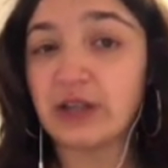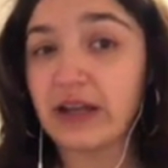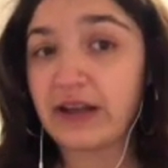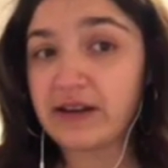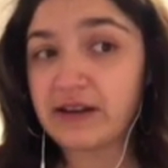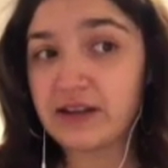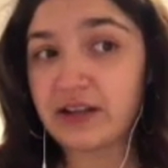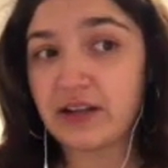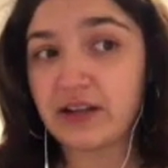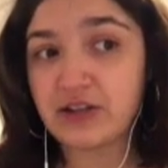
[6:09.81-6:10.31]

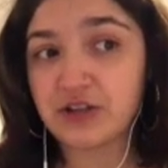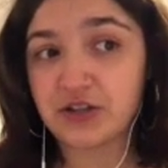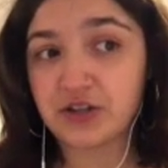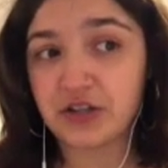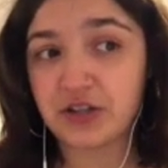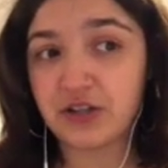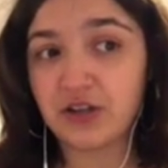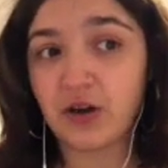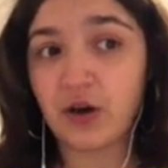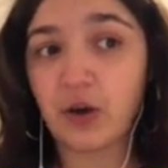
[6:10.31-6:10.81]

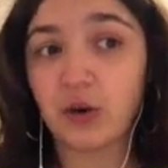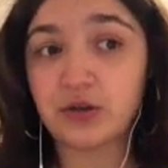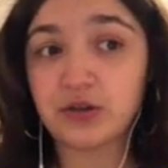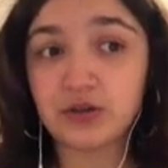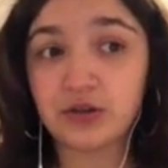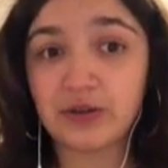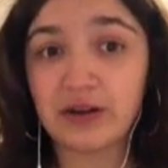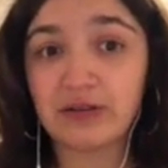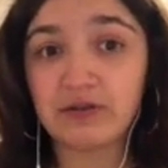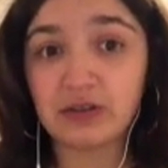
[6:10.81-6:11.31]
ADHD
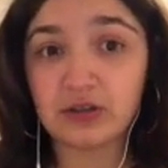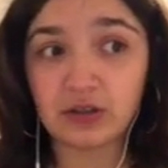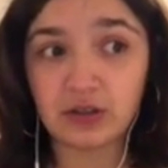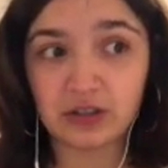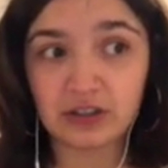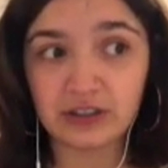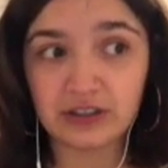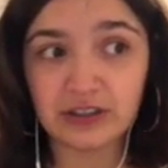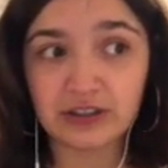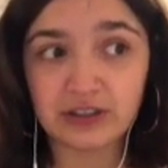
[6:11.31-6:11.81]
also have a
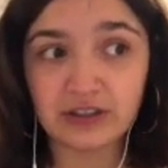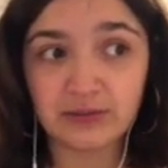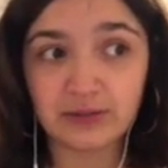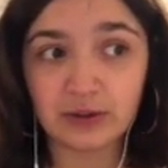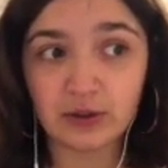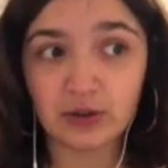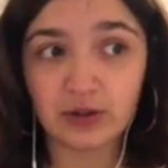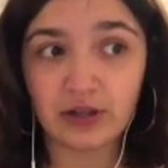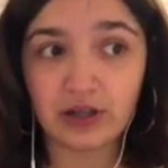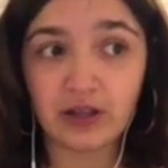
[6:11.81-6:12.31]
learning
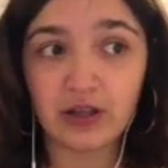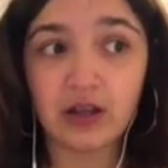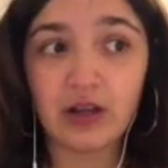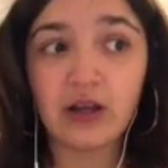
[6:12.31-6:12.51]
disability,